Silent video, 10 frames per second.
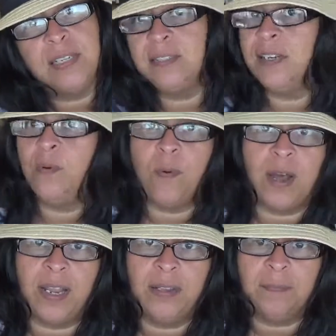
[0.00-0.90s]
because they don't
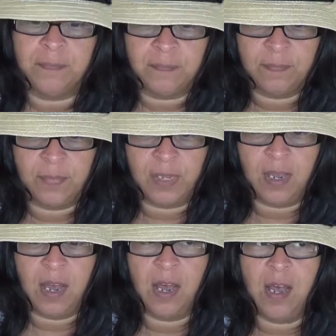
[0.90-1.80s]
want it.
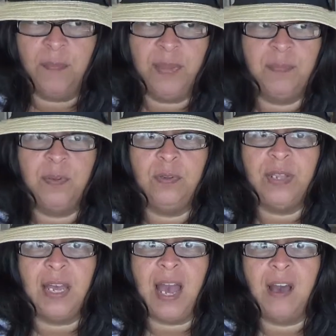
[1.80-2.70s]
People
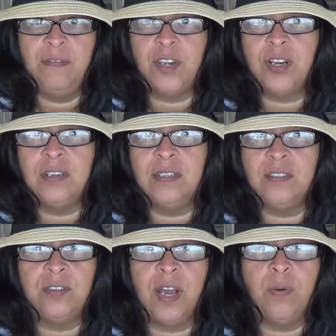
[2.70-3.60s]
that have
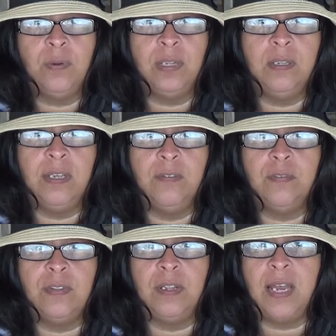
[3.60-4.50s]
darkness are not really looking
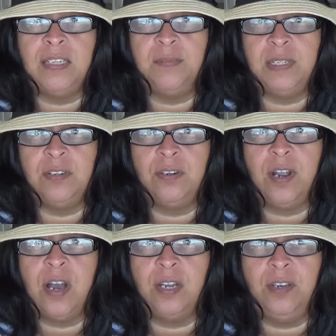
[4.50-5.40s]
for the light to be turned
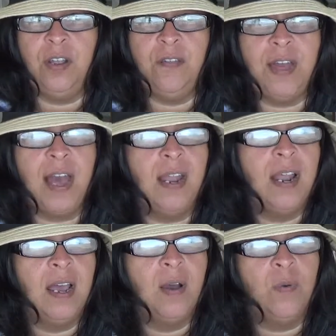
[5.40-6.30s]
on. You know that.
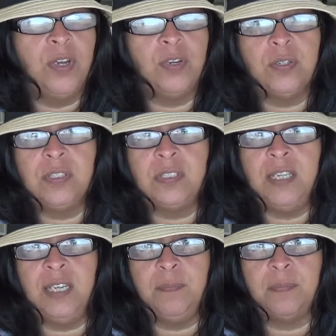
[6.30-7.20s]
When you're
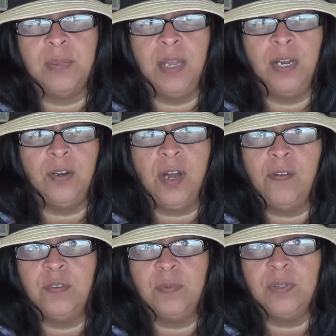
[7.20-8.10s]
asleep and you're
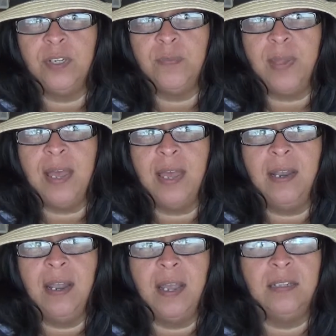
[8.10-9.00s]
comfortable in your
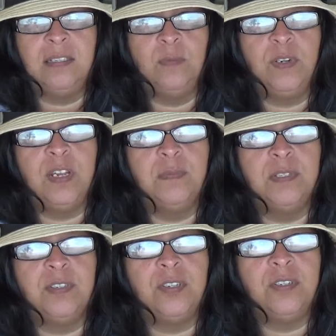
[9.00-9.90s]
bed and someone comes
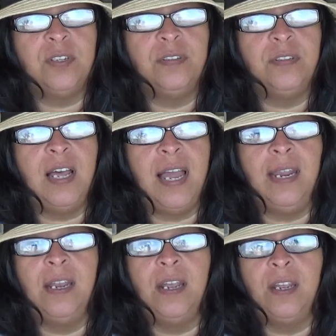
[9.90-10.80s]
and turns on the
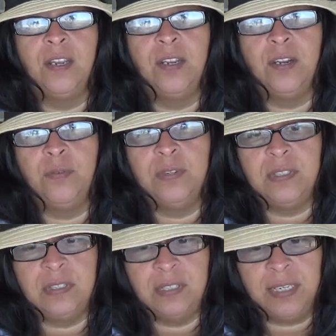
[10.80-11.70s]
light, you're going to
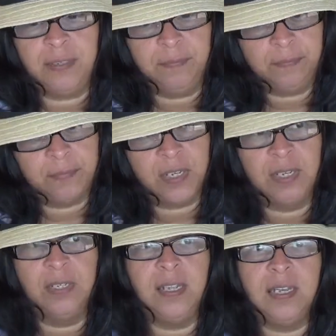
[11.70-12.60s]
resist it
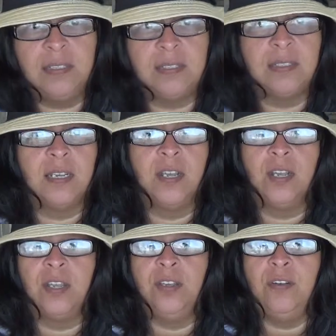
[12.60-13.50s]
unless
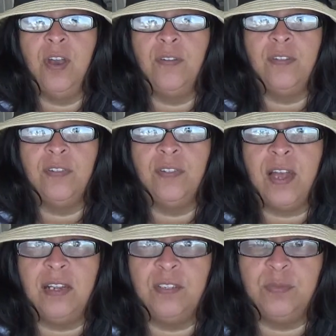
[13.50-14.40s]
you know that the
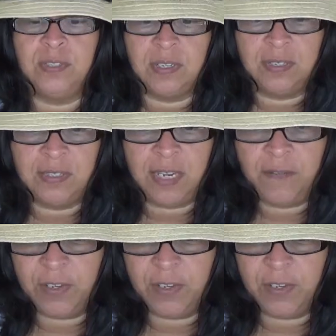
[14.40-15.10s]
light is what's going to save